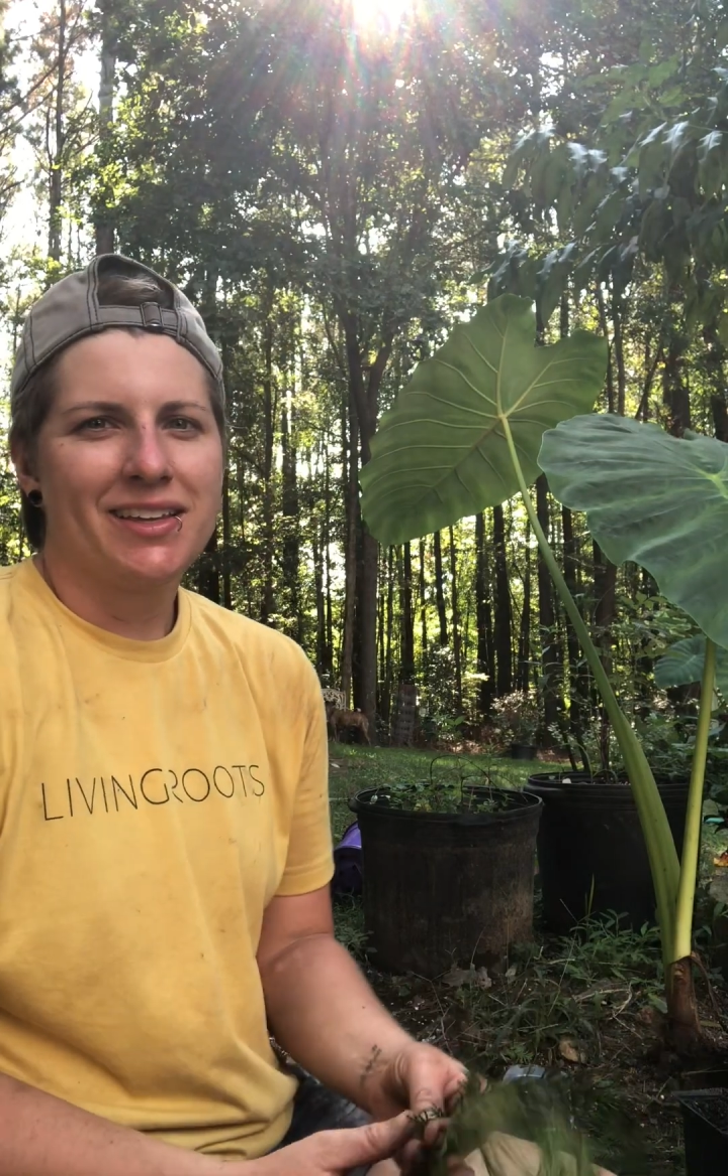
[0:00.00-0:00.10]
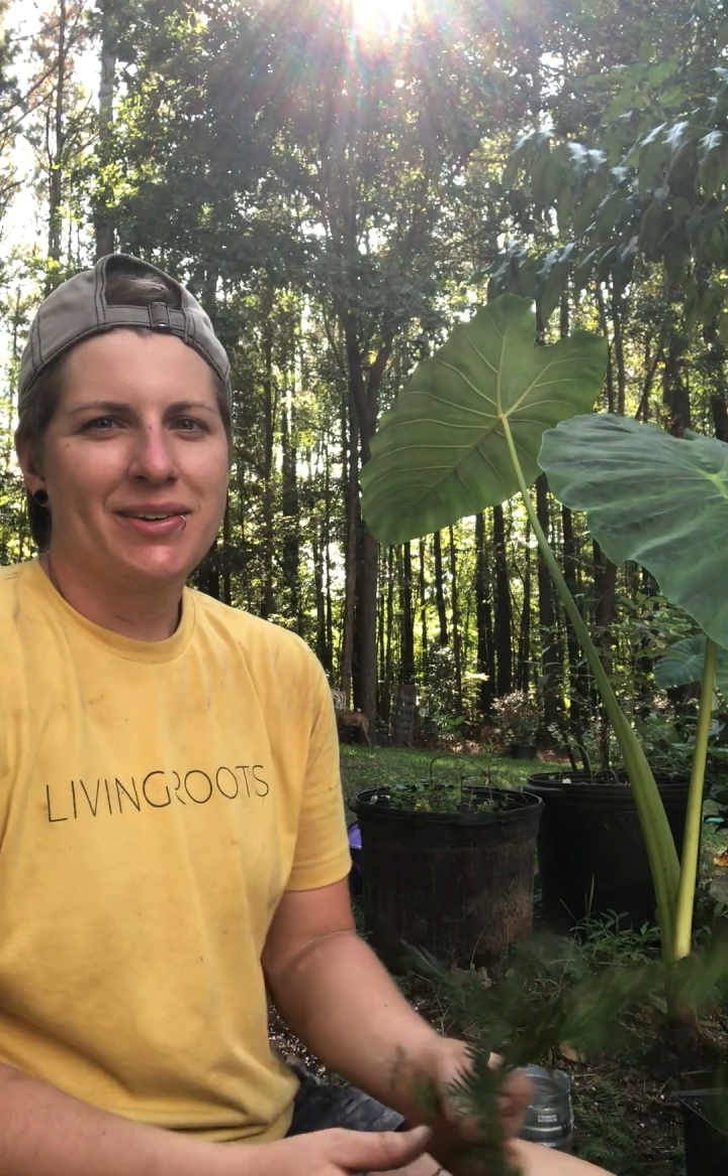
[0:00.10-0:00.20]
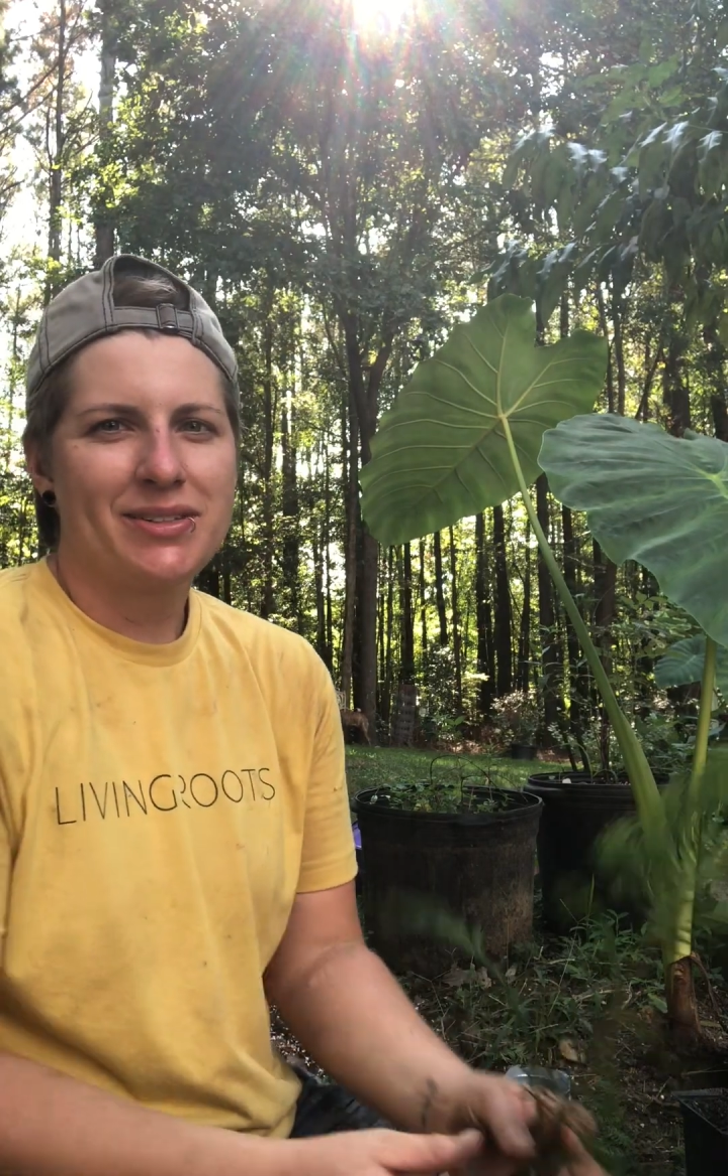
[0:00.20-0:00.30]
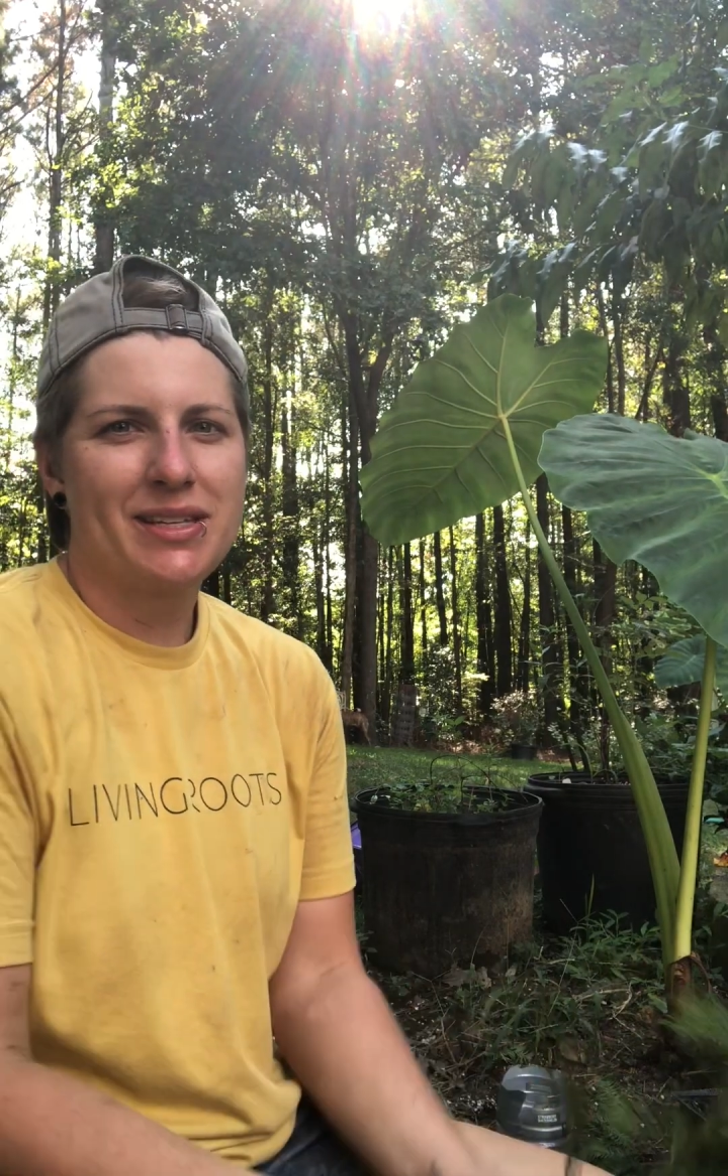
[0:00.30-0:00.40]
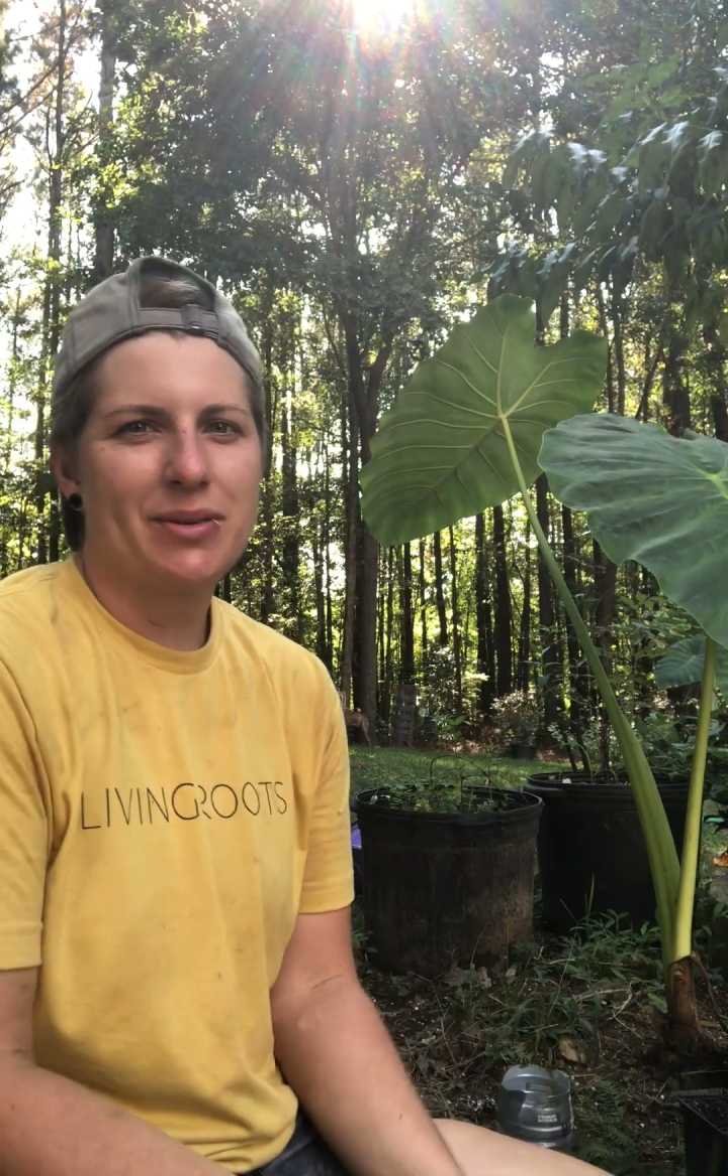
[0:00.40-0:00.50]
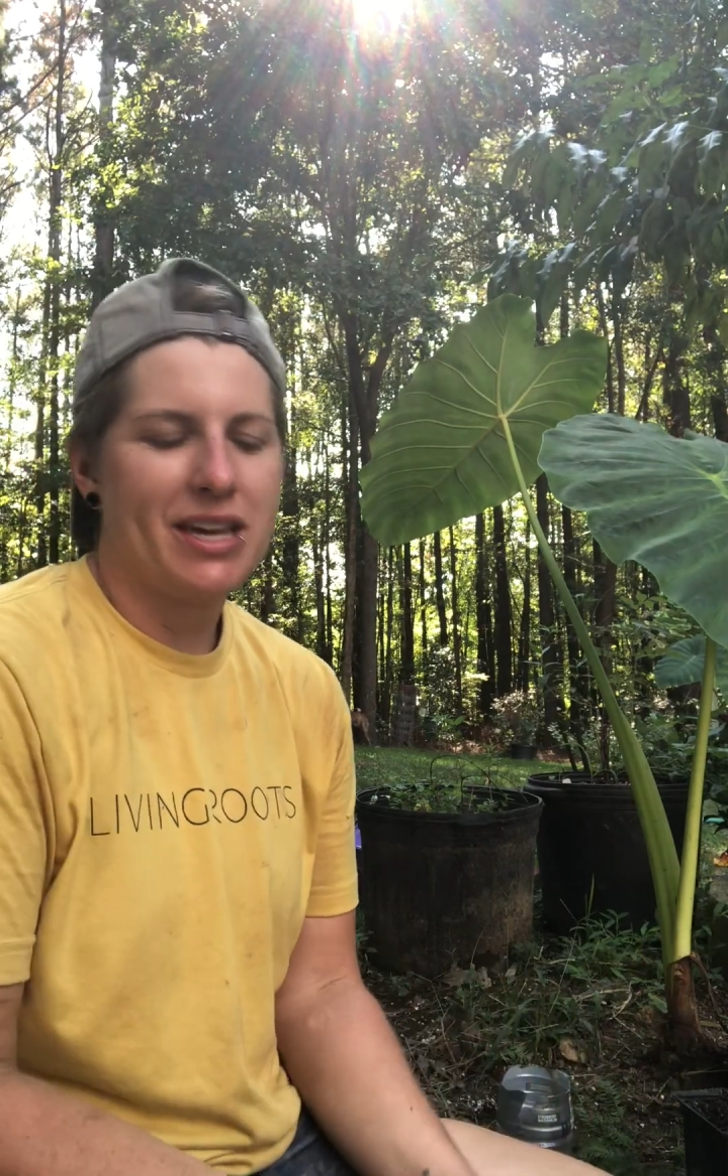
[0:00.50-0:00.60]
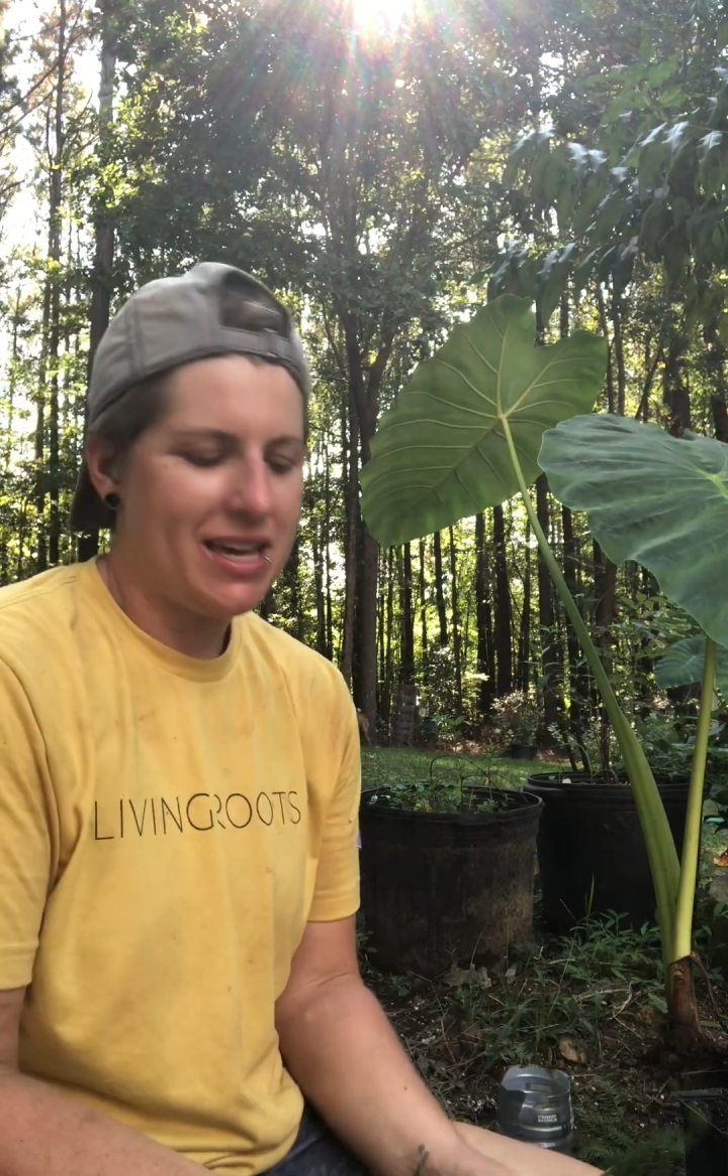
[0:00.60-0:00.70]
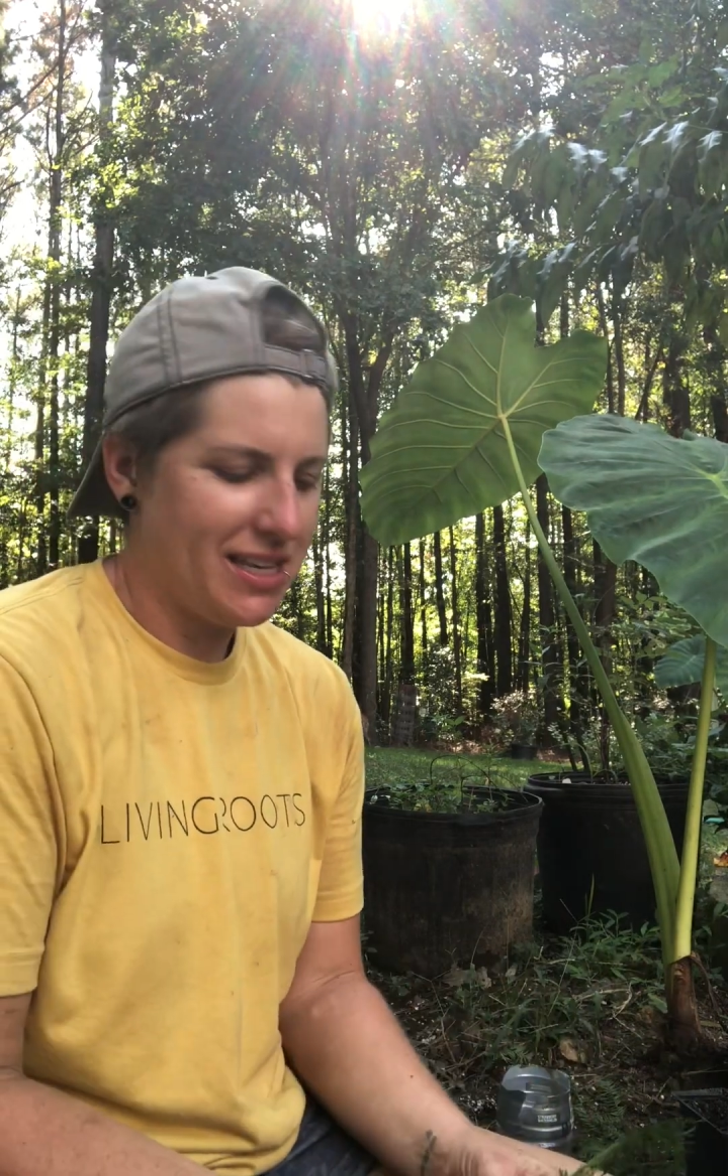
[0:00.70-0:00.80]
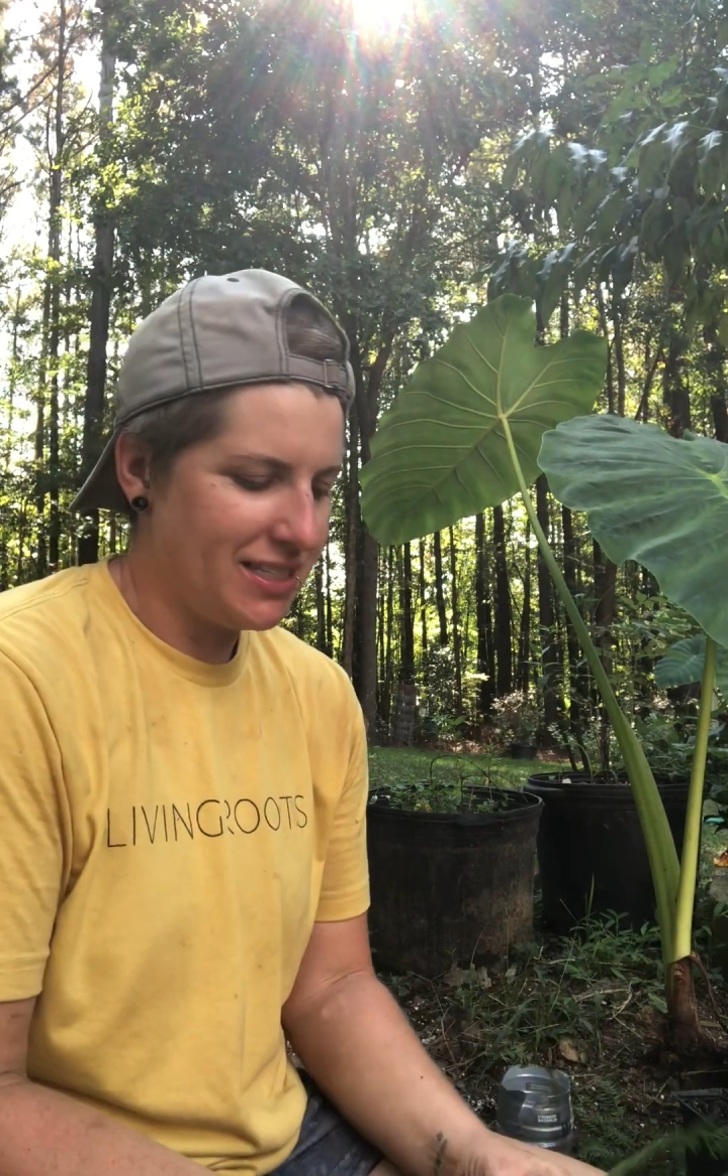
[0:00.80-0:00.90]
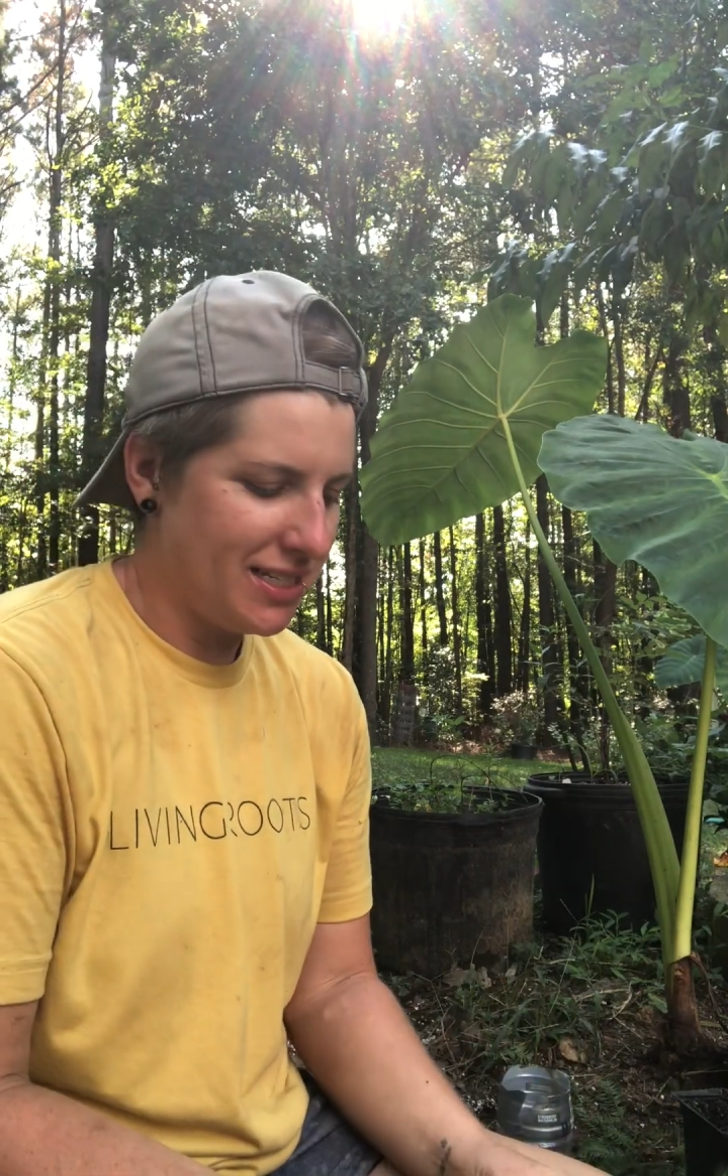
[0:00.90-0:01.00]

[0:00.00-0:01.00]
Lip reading: What's up, guys?